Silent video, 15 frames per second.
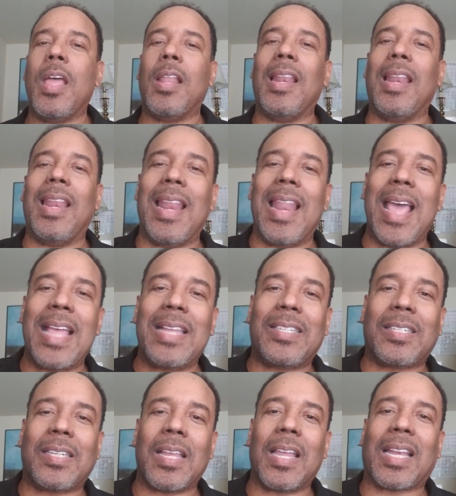
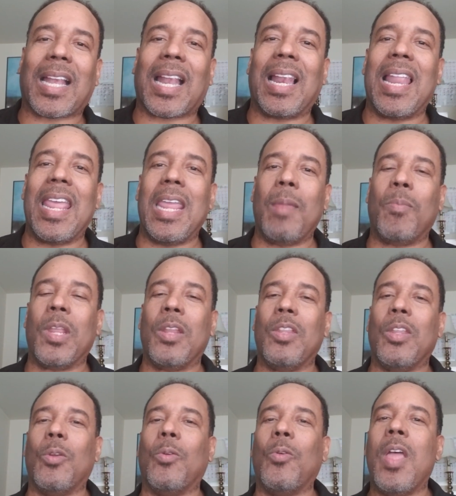less acclaimed than
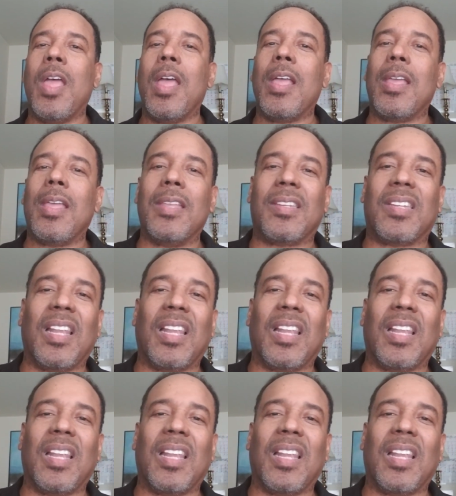you, is